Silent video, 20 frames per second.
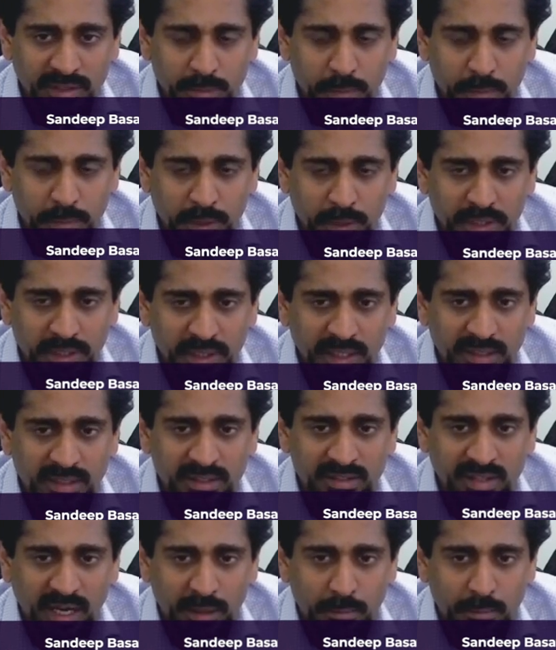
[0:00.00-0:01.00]
especially
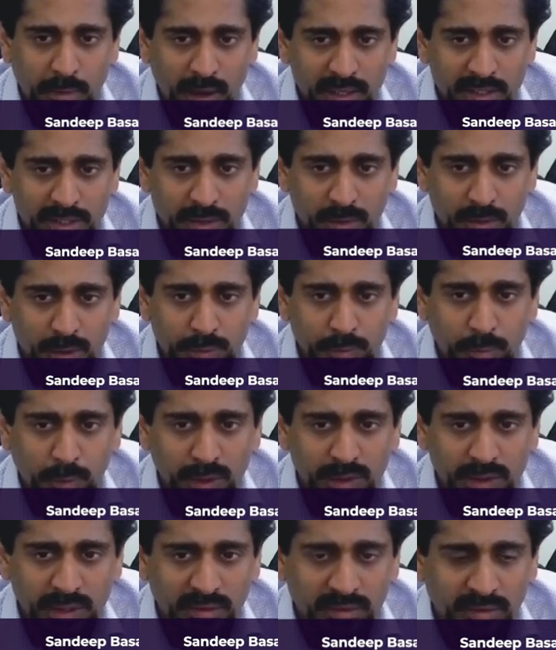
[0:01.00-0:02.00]
the side branch looks
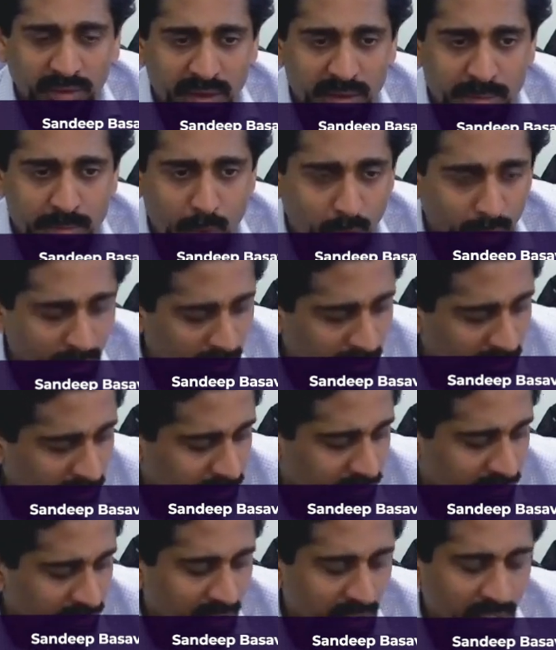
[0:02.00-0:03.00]
positively
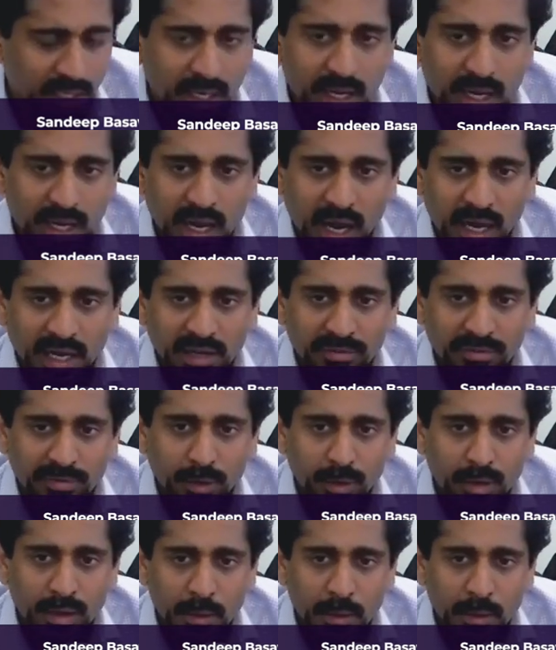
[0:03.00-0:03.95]
remodeled. And if